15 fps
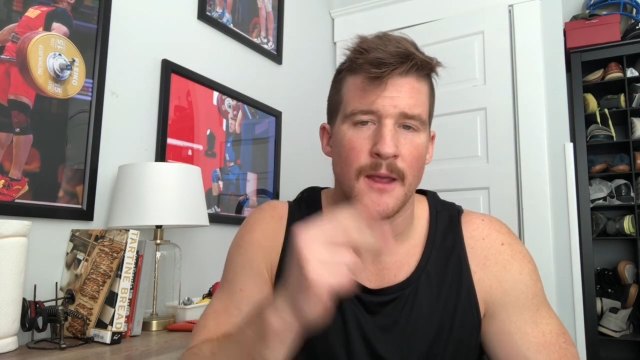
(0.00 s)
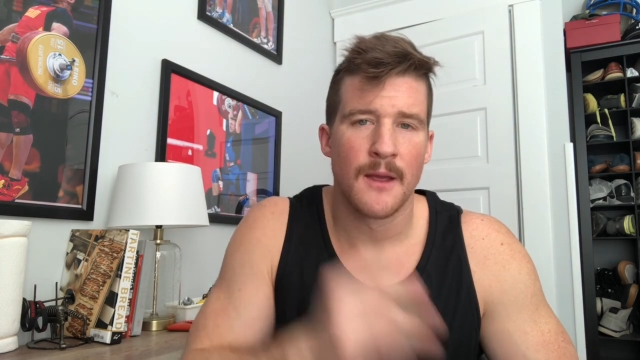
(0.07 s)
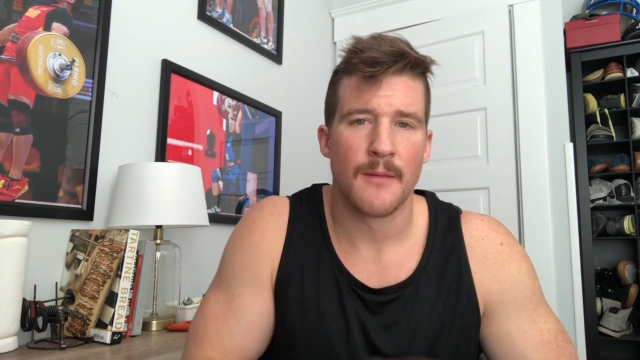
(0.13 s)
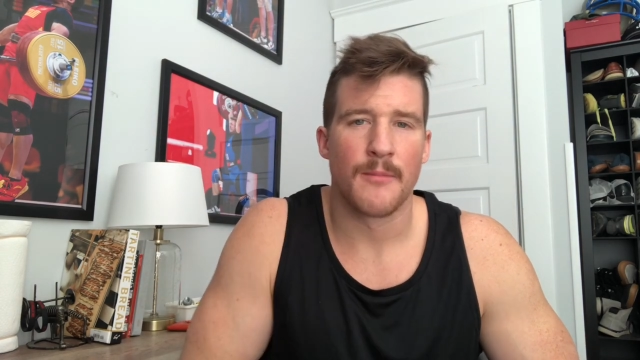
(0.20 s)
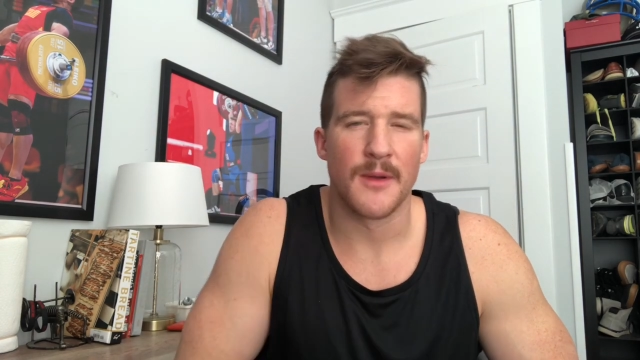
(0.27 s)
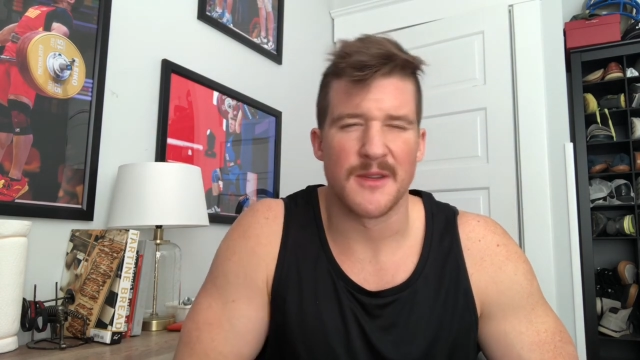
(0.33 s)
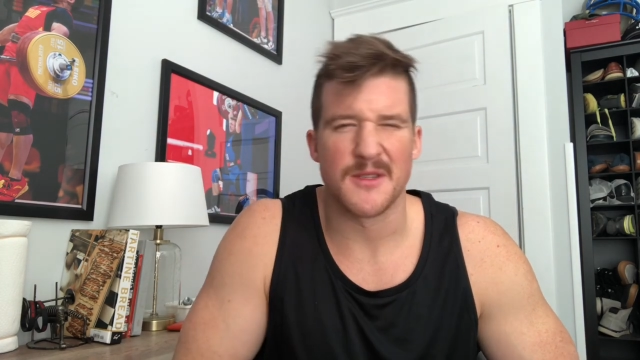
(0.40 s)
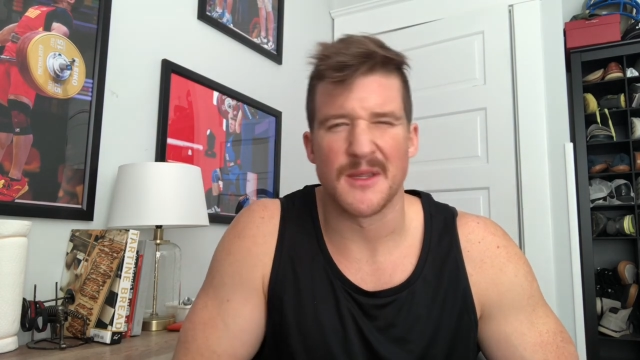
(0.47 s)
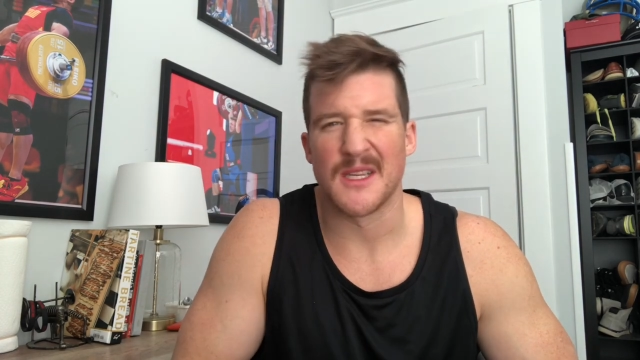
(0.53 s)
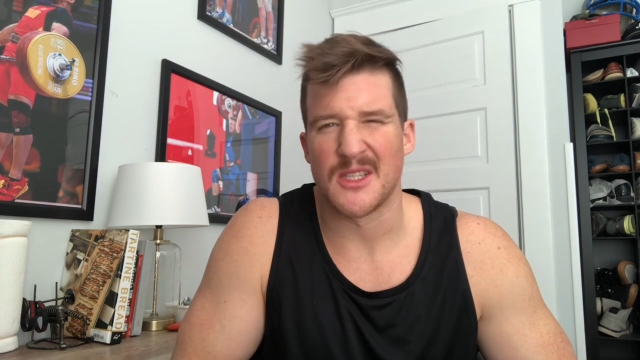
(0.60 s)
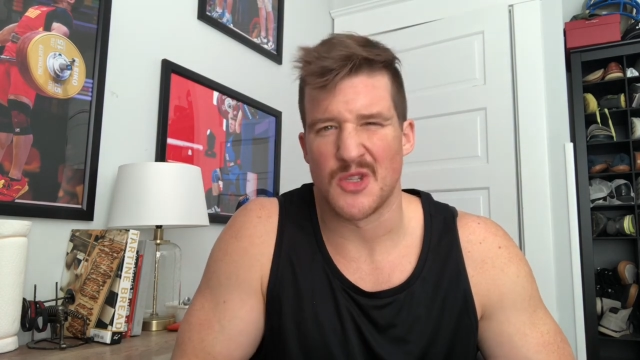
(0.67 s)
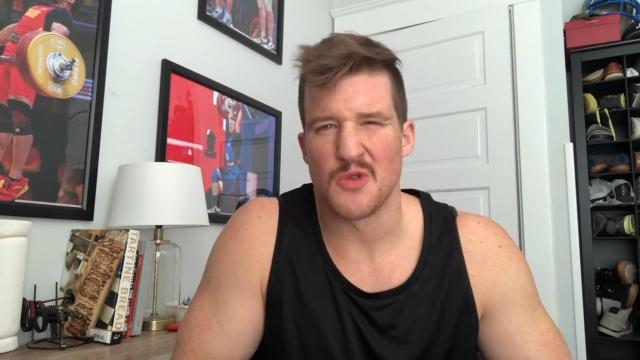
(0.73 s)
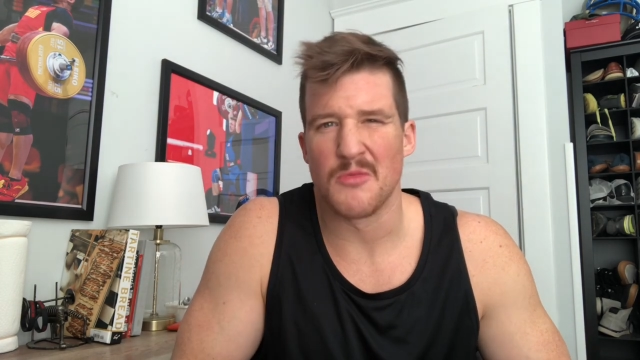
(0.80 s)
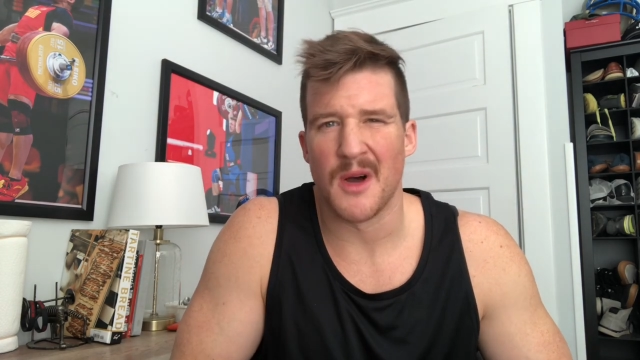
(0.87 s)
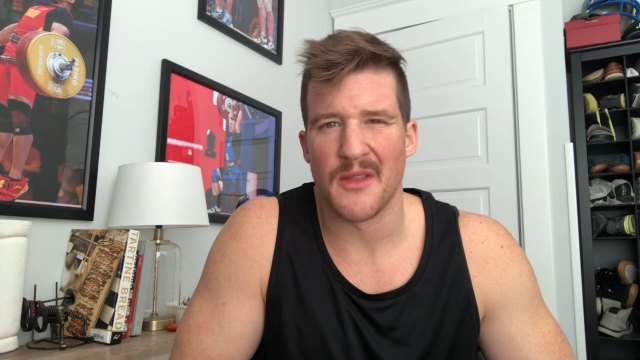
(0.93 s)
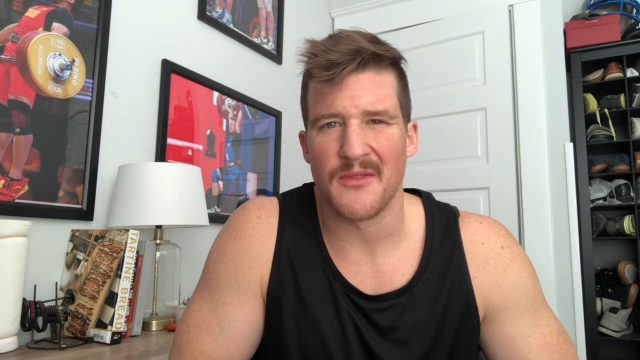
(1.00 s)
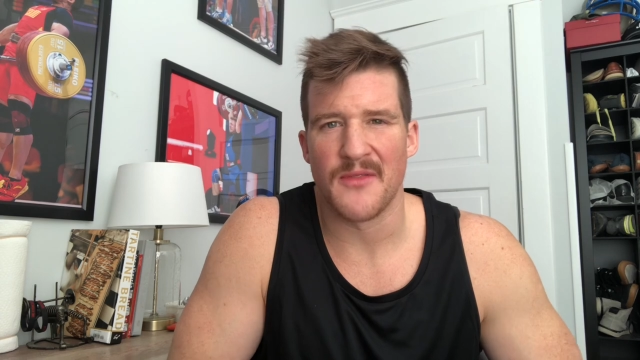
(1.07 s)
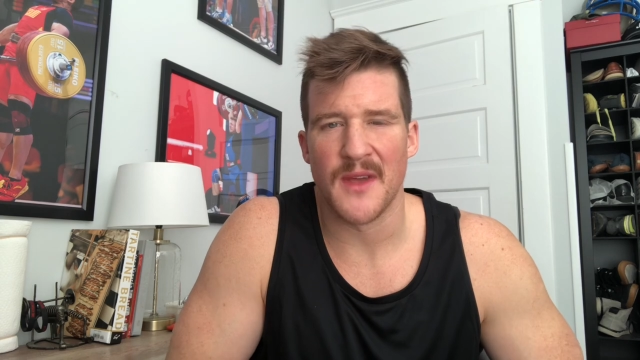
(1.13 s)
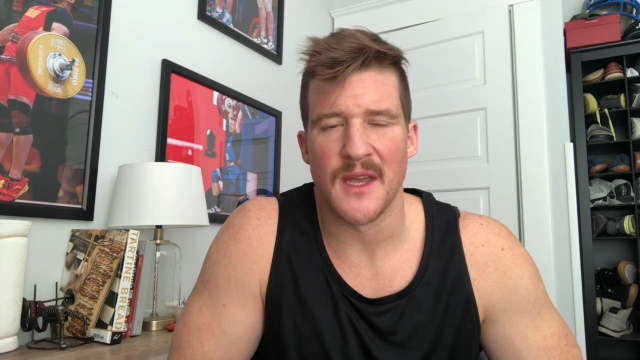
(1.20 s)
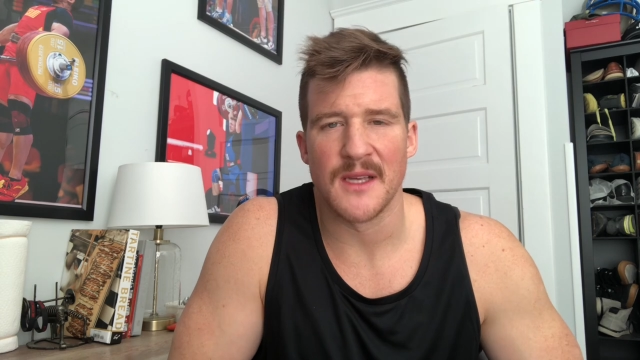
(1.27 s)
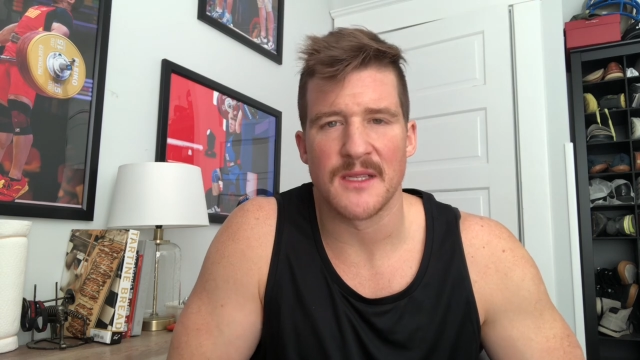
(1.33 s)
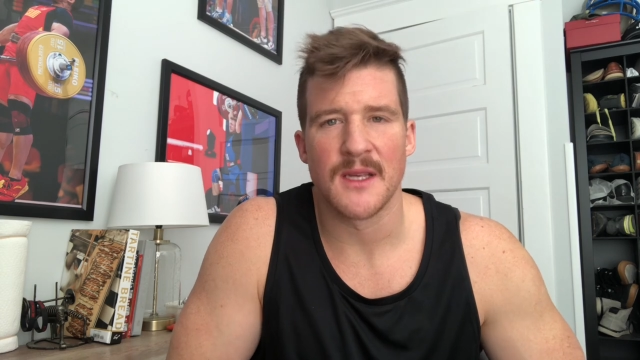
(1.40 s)
basically two month
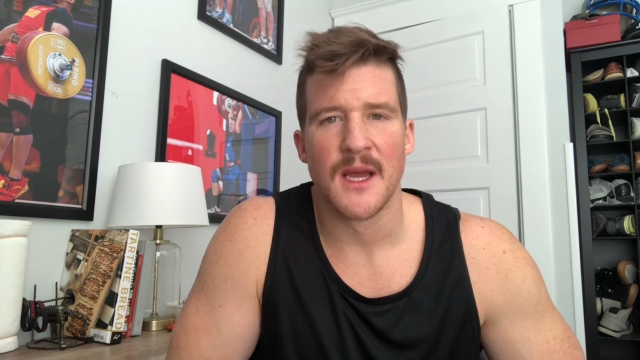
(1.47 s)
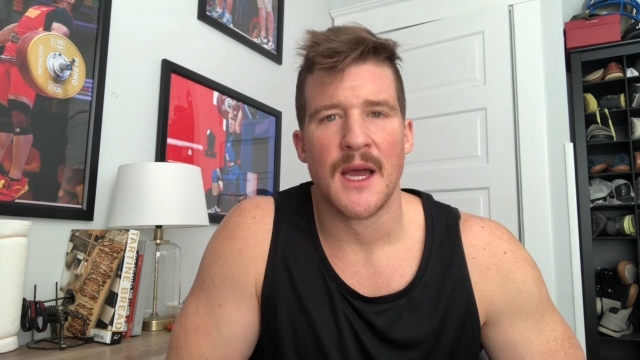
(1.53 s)
phase.